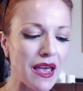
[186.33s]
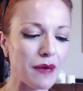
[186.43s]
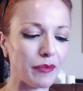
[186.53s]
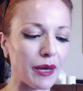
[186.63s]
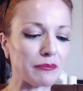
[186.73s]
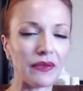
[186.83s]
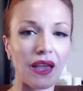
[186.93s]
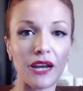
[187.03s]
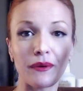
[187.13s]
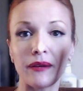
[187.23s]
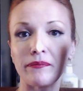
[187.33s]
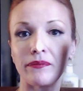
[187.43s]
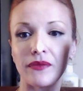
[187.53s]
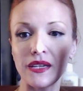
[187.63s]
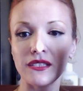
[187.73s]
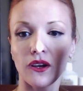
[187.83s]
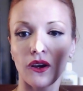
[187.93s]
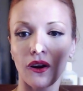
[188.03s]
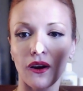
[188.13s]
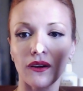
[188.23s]
But anyway, these
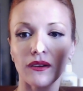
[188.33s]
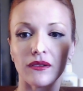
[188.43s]
are,